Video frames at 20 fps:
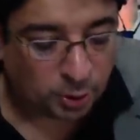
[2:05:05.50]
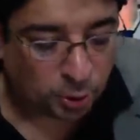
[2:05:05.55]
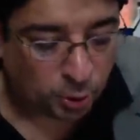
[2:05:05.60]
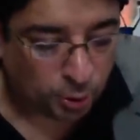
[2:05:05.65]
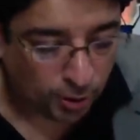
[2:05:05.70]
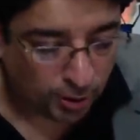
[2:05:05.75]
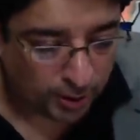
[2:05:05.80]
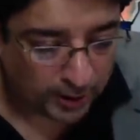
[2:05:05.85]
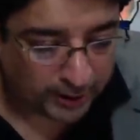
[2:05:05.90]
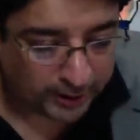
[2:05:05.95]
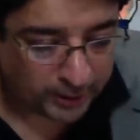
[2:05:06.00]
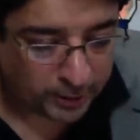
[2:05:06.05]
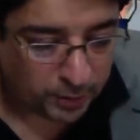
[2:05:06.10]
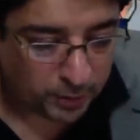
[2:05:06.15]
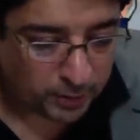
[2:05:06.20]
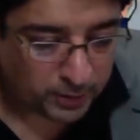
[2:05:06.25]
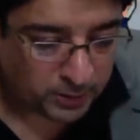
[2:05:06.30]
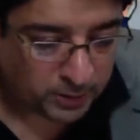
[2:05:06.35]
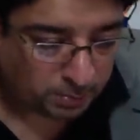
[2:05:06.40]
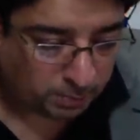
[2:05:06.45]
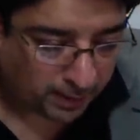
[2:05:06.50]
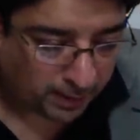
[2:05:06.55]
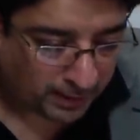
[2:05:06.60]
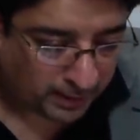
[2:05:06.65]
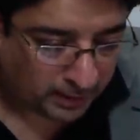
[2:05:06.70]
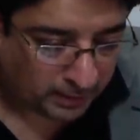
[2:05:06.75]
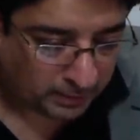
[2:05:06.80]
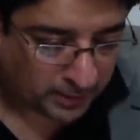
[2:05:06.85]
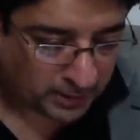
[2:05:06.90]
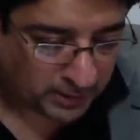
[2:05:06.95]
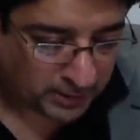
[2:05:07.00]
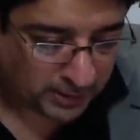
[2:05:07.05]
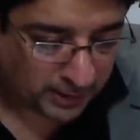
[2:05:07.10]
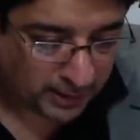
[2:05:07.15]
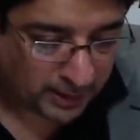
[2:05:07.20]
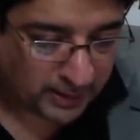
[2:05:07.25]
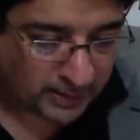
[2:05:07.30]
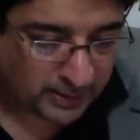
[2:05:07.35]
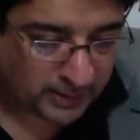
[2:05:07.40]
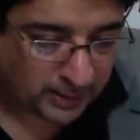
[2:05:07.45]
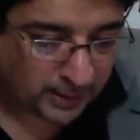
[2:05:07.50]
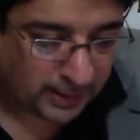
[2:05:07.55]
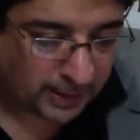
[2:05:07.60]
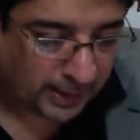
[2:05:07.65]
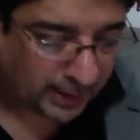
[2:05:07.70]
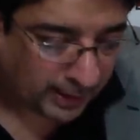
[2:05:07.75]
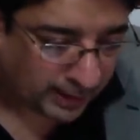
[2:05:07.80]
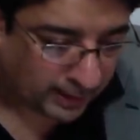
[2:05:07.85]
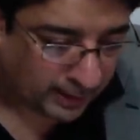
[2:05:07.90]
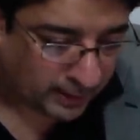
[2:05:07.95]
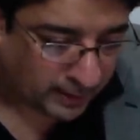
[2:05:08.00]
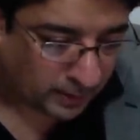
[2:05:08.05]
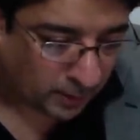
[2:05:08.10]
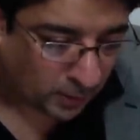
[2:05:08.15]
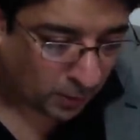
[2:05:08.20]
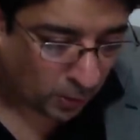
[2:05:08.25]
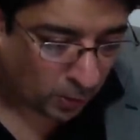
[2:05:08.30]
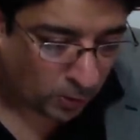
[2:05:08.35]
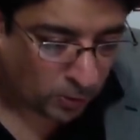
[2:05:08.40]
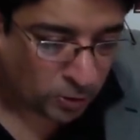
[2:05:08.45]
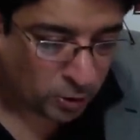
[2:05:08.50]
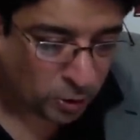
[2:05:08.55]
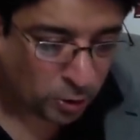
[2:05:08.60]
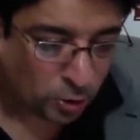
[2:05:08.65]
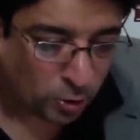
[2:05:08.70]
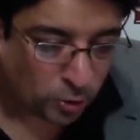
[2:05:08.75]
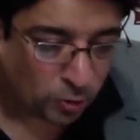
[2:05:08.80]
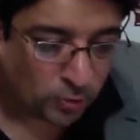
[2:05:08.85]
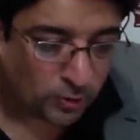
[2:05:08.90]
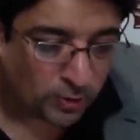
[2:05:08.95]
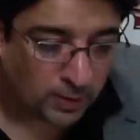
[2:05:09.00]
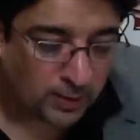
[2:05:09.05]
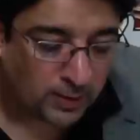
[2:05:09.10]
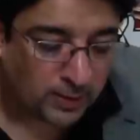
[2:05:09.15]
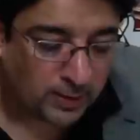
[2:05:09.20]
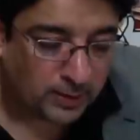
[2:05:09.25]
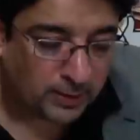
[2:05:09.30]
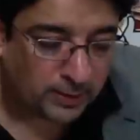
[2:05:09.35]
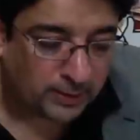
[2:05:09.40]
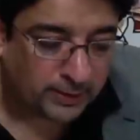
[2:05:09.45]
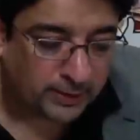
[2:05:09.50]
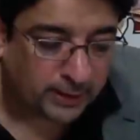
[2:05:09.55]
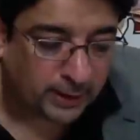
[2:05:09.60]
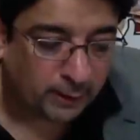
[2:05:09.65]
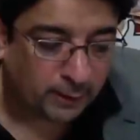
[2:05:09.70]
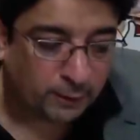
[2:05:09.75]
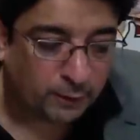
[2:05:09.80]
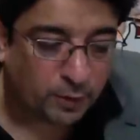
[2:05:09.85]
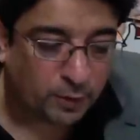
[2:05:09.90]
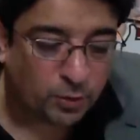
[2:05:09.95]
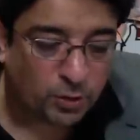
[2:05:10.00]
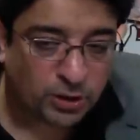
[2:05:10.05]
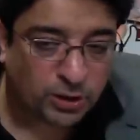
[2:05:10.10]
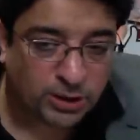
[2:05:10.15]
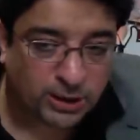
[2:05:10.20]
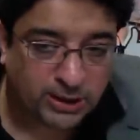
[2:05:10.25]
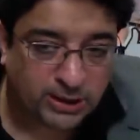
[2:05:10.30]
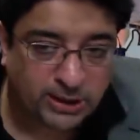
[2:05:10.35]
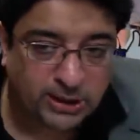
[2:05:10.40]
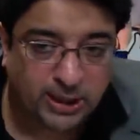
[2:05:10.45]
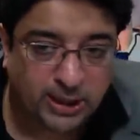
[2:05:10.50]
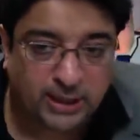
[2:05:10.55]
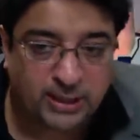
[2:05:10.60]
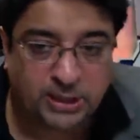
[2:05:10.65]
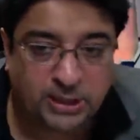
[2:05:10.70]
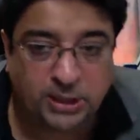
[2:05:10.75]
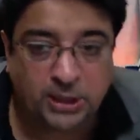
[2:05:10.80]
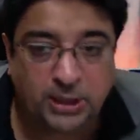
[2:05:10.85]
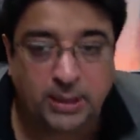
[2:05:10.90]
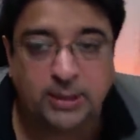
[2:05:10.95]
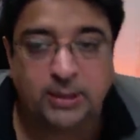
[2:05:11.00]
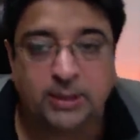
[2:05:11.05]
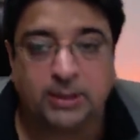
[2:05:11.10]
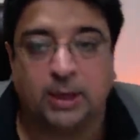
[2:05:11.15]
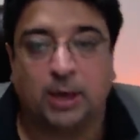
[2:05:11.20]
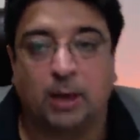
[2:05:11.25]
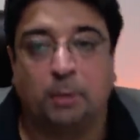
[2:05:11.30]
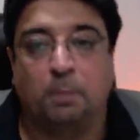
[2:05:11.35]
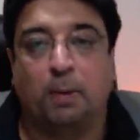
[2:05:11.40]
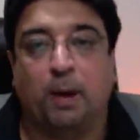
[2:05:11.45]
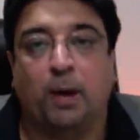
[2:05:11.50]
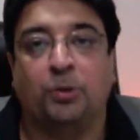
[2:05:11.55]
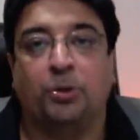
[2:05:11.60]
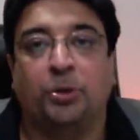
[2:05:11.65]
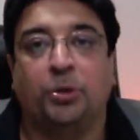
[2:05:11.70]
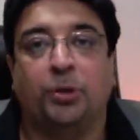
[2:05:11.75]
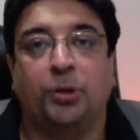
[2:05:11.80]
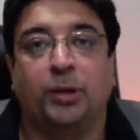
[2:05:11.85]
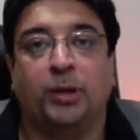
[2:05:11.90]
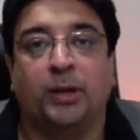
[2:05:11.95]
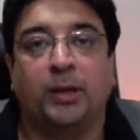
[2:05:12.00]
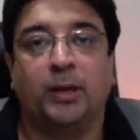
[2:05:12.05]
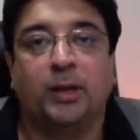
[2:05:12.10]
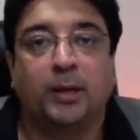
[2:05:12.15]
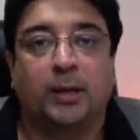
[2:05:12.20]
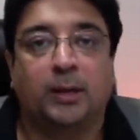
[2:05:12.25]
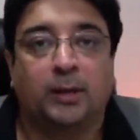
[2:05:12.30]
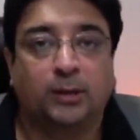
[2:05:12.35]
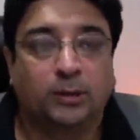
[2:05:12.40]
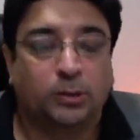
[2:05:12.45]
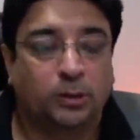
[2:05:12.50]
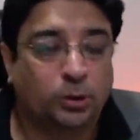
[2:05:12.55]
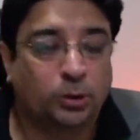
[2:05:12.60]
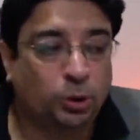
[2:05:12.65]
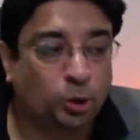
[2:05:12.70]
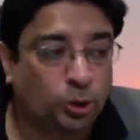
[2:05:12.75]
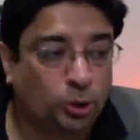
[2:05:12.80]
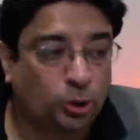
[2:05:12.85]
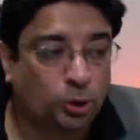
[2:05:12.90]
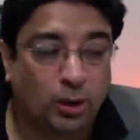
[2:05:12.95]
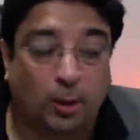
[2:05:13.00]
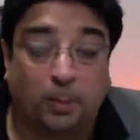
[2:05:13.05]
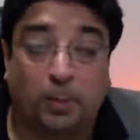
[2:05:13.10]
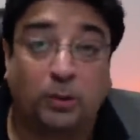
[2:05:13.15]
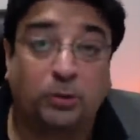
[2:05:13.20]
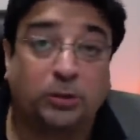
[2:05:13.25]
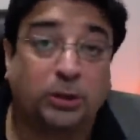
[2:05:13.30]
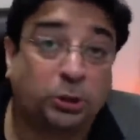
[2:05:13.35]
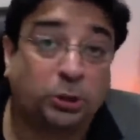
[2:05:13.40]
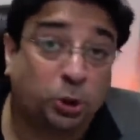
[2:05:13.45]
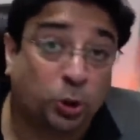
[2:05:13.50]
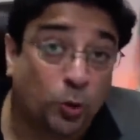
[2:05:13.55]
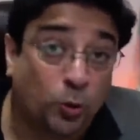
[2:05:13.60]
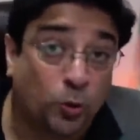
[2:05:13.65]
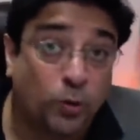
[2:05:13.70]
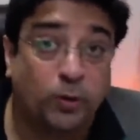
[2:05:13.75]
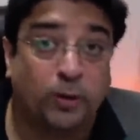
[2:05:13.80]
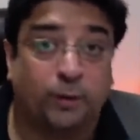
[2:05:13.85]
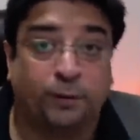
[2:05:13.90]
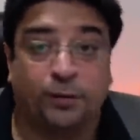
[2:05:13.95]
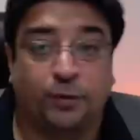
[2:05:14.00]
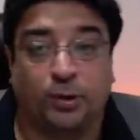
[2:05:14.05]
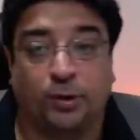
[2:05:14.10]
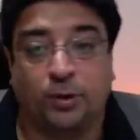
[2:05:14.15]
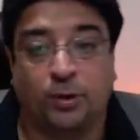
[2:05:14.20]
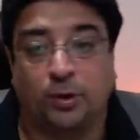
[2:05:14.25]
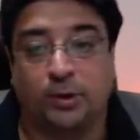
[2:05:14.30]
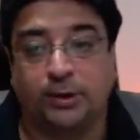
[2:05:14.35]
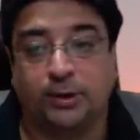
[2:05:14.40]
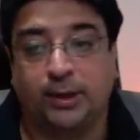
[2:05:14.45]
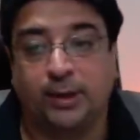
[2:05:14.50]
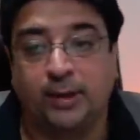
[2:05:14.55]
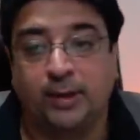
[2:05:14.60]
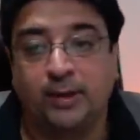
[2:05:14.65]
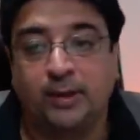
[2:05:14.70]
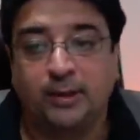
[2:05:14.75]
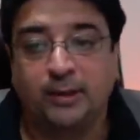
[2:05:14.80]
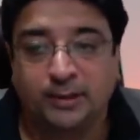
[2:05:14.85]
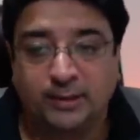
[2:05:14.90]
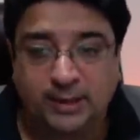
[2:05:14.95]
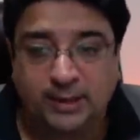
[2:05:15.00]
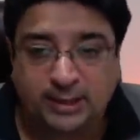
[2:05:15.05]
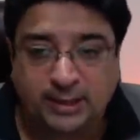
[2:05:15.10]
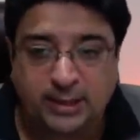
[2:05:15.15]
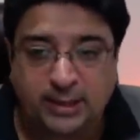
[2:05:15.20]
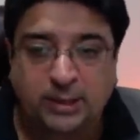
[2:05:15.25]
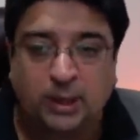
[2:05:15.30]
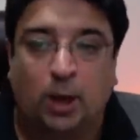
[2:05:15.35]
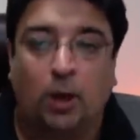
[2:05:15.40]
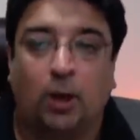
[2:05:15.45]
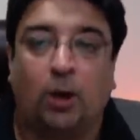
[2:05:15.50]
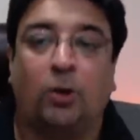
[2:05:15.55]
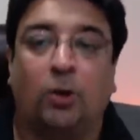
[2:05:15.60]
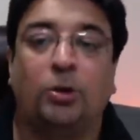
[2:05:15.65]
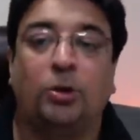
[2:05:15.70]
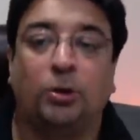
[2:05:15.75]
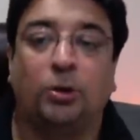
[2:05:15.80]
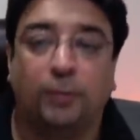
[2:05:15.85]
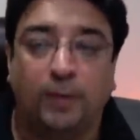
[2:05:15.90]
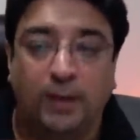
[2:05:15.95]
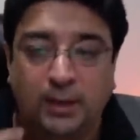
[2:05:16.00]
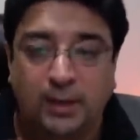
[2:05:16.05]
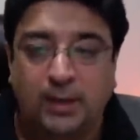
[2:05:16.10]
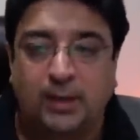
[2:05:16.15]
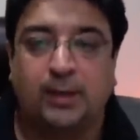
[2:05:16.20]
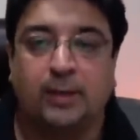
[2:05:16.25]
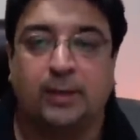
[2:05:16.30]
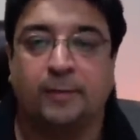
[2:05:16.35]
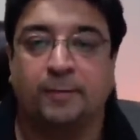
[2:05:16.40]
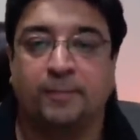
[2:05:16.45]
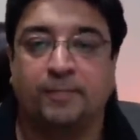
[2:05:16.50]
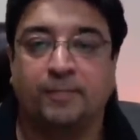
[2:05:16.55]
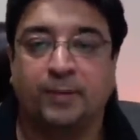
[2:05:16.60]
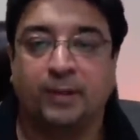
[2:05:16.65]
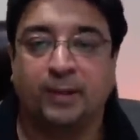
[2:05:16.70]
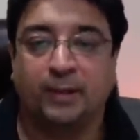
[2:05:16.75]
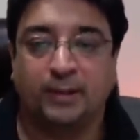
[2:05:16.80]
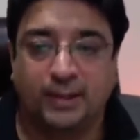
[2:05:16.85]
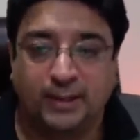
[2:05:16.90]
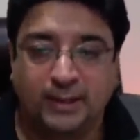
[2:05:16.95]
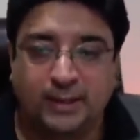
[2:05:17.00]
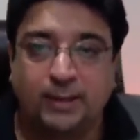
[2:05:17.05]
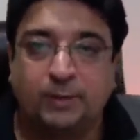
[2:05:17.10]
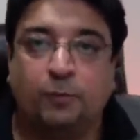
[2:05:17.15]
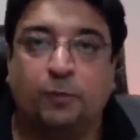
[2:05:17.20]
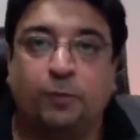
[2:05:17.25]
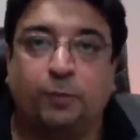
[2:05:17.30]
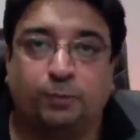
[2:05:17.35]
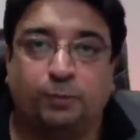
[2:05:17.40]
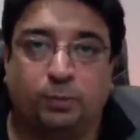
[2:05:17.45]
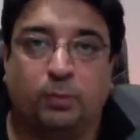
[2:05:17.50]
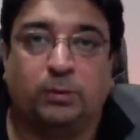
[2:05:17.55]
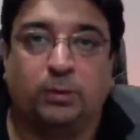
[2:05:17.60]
correct your spelling mistakes and also give you suggestions about your about the tone of your content. This is how you will learn. This is